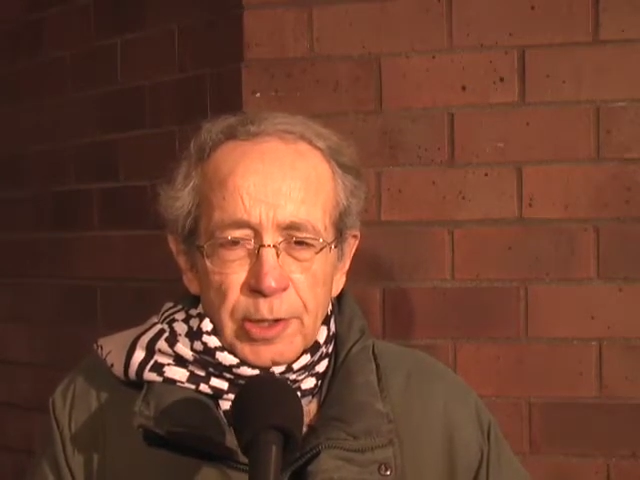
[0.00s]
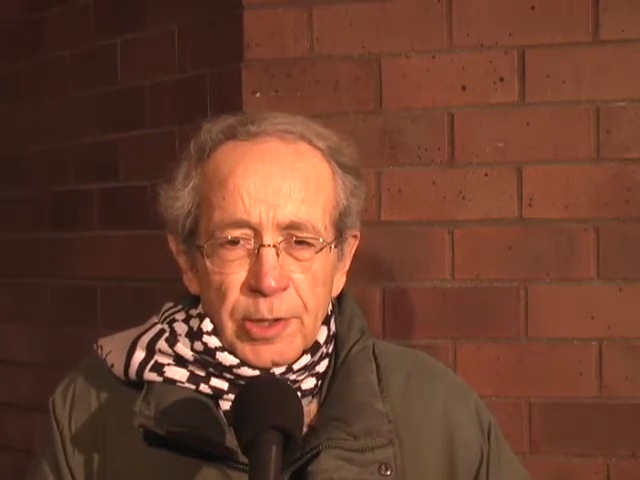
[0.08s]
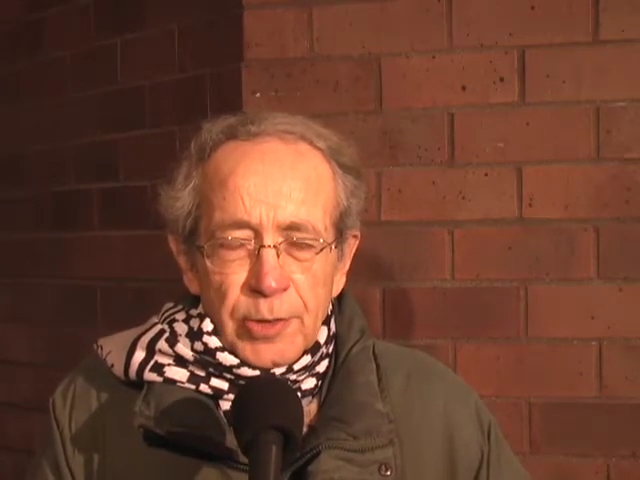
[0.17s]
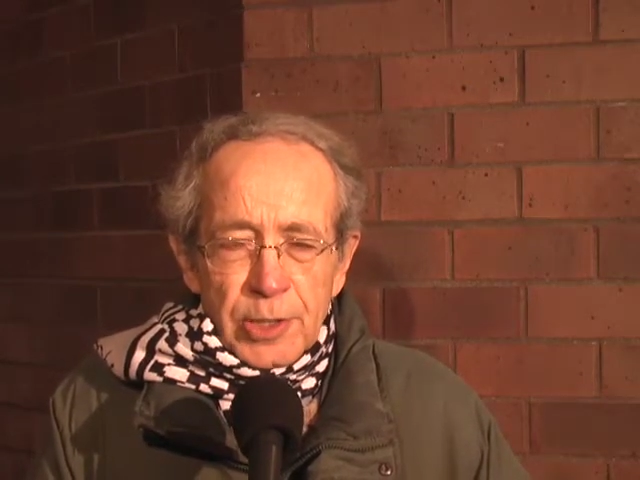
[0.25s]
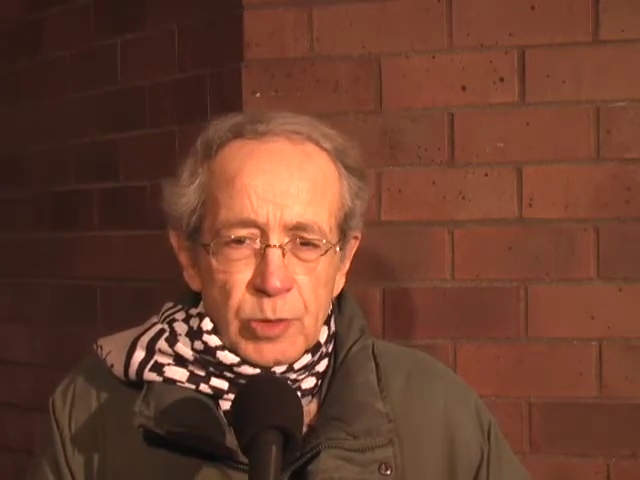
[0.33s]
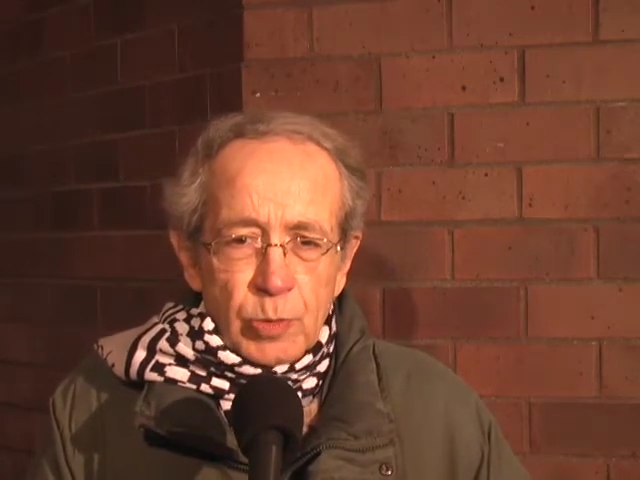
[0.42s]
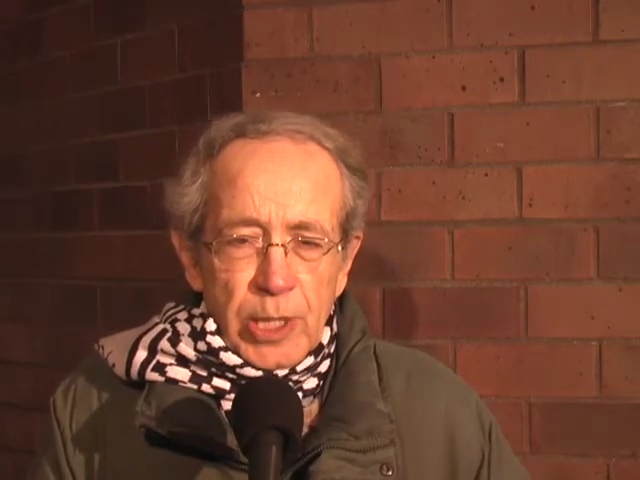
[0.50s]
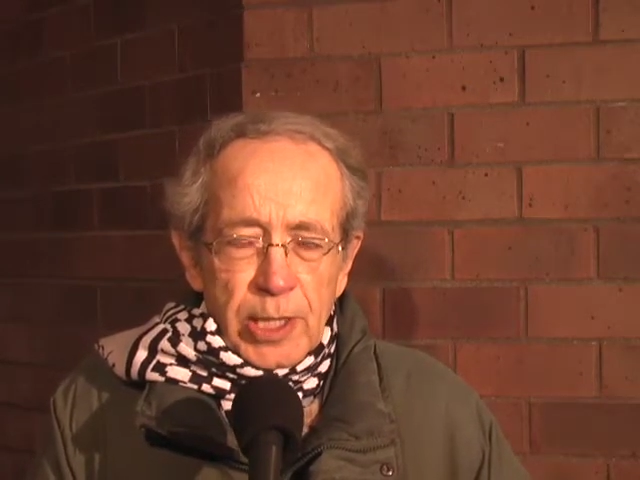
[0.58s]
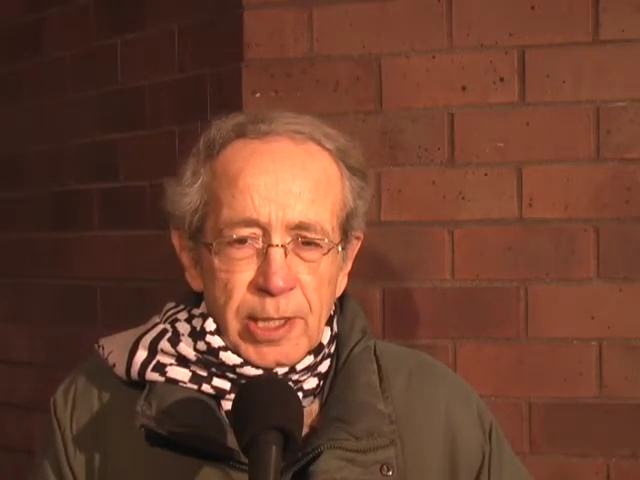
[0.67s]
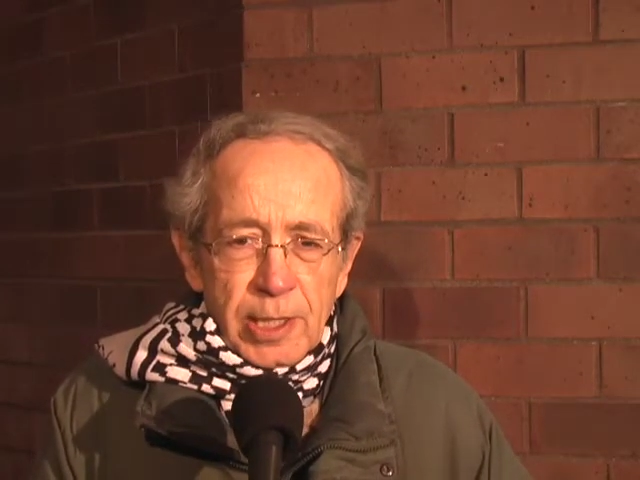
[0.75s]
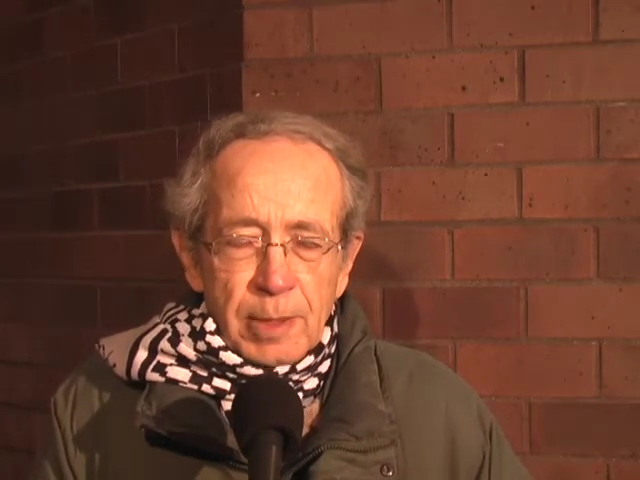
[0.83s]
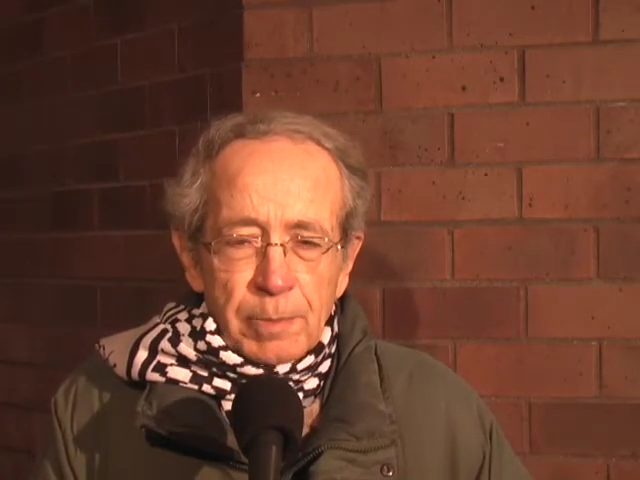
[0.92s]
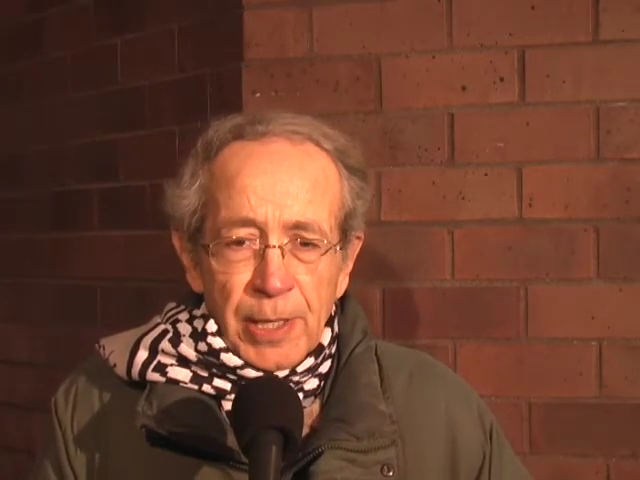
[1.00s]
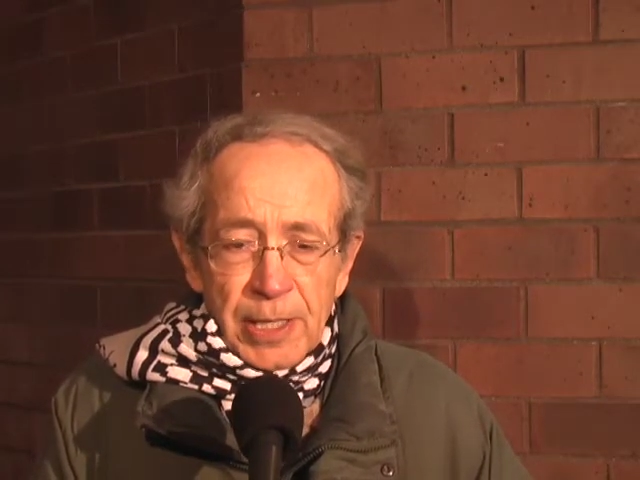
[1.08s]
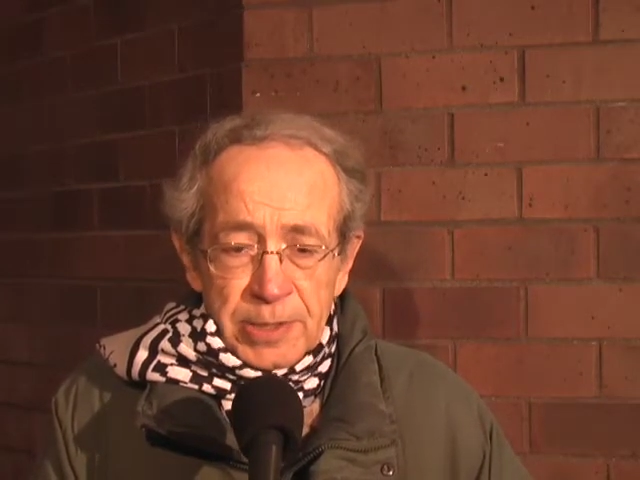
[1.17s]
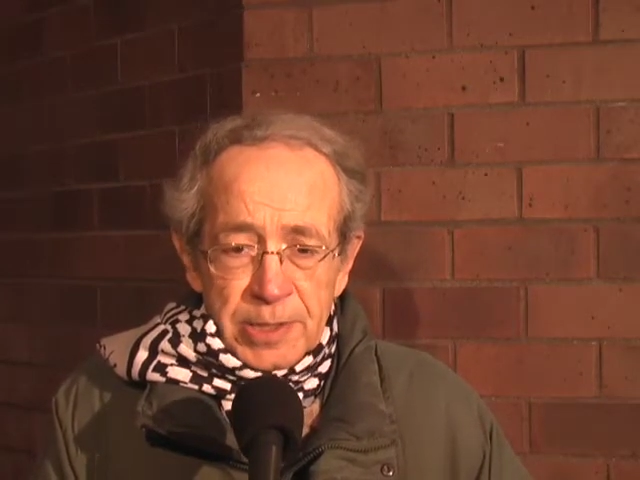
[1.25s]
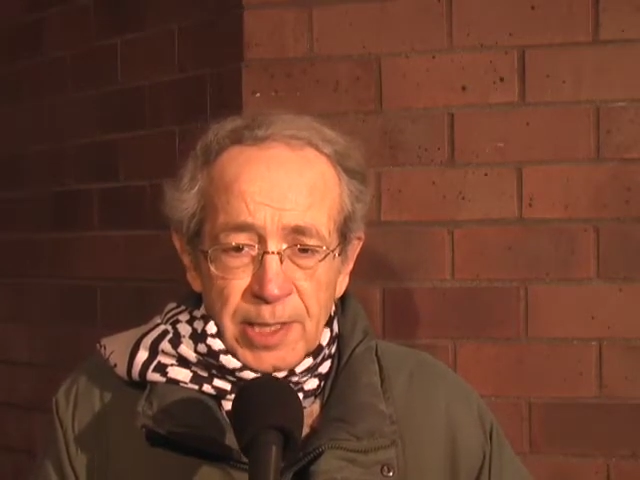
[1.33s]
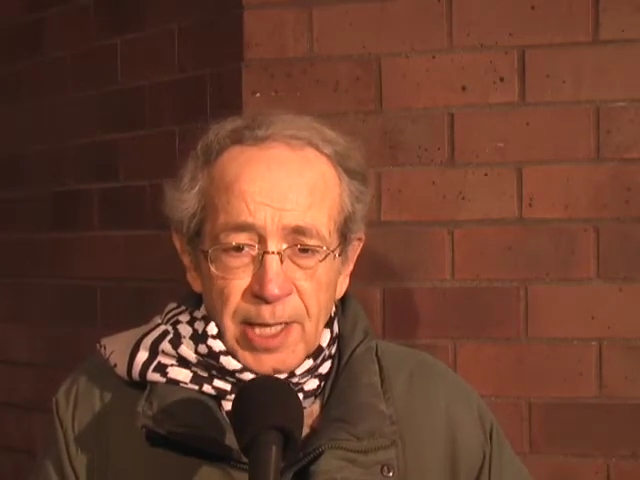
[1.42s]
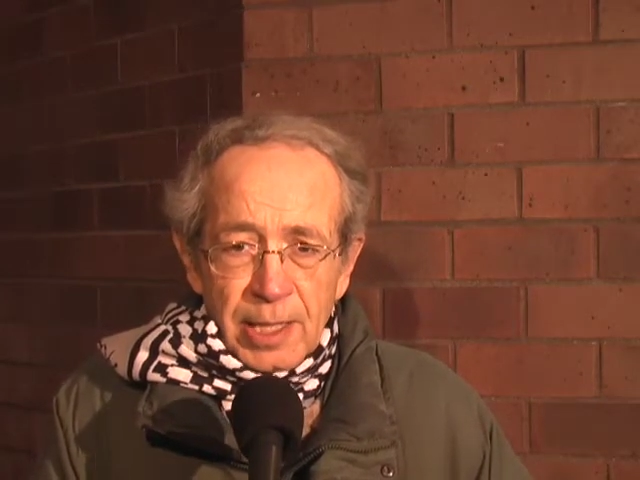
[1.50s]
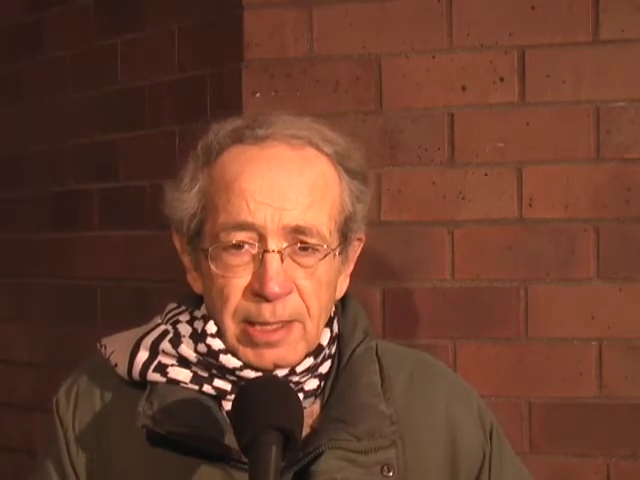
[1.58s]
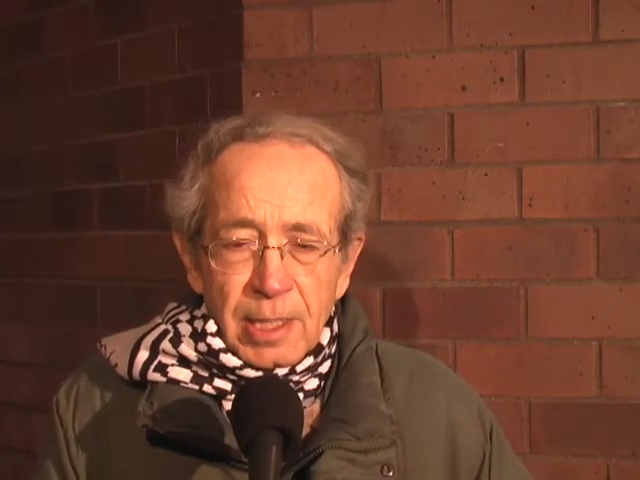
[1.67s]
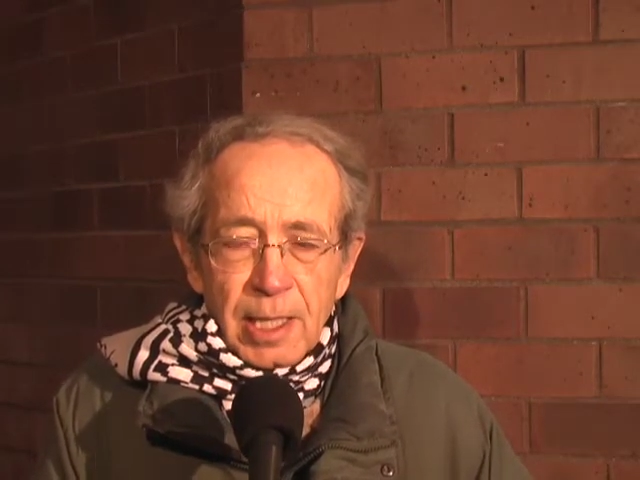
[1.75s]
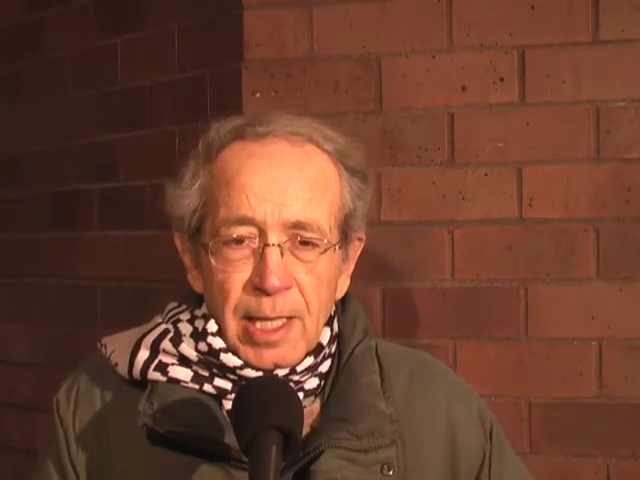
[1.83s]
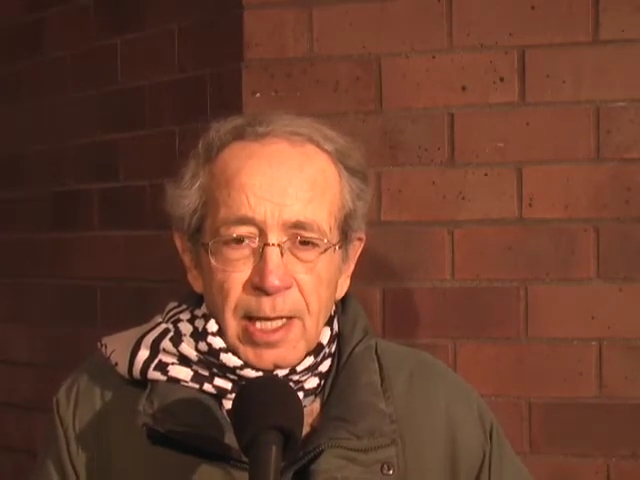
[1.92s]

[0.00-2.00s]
This Week in Palestine,